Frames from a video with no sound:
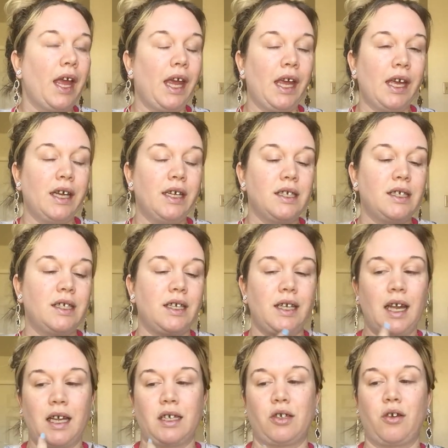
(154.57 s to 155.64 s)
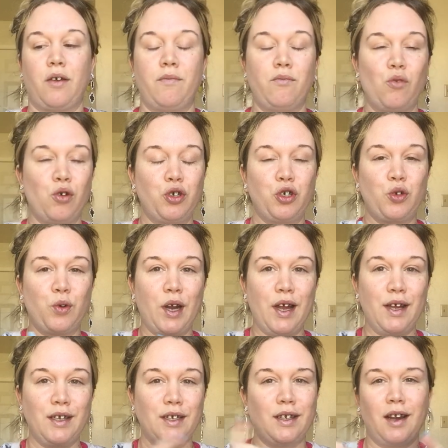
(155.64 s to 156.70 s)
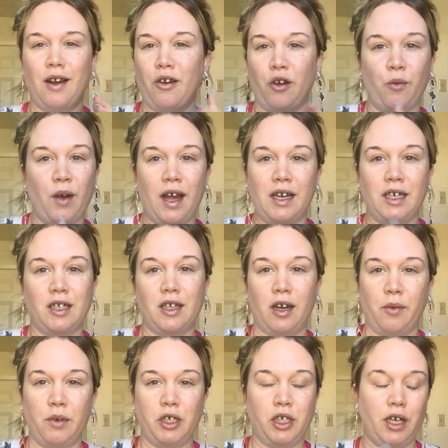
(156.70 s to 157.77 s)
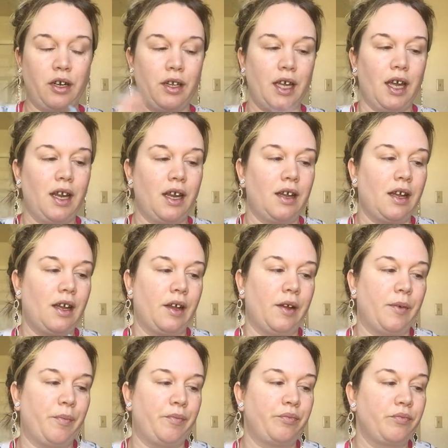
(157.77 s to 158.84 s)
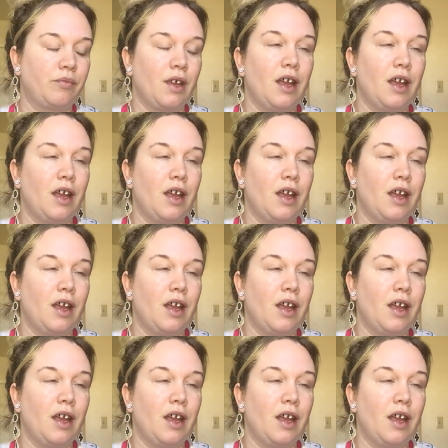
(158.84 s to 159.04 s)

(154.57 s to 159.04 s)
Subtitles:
And yeah, so I'm moisturized. I don't know why, I just thought I would share that.